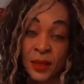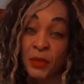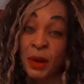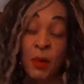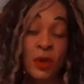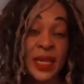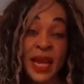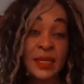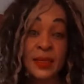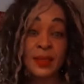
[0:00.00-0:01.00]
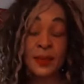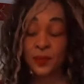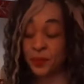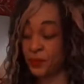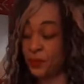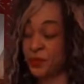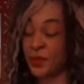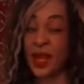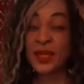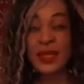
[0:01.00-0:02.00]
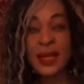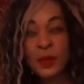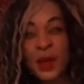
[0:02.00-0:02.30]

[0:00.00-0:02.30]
Three more days. I say,